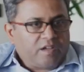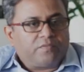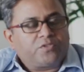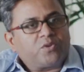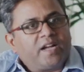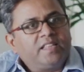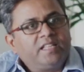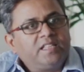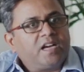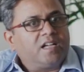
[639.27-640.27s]
enough. So I
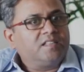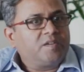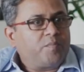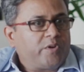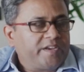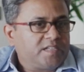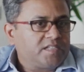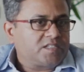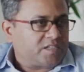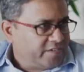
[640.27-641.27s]
think the other point
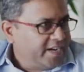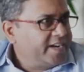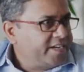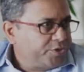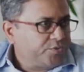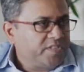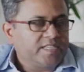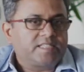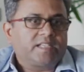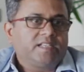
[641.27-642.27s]
is related to
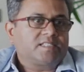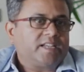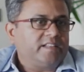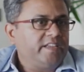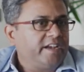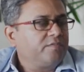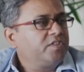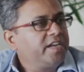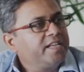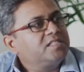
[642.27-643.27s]
this is, at the end of
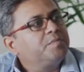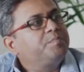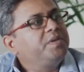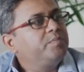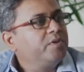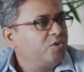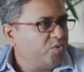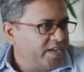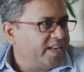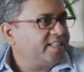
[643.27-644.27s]
the day, is the people
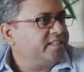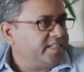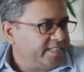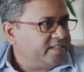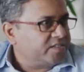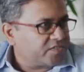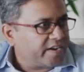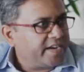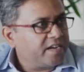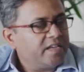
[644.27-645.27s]
who elect the leaders,
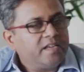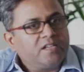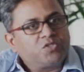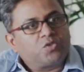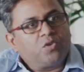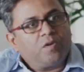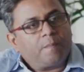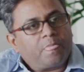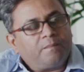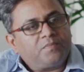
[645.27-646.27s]
right? So
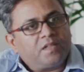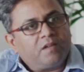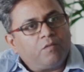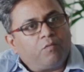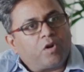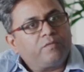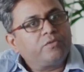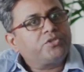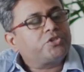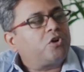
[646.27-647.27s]
what
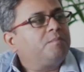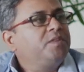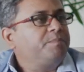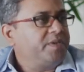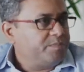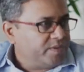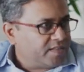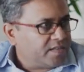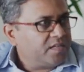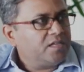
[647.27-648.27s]
would stop the people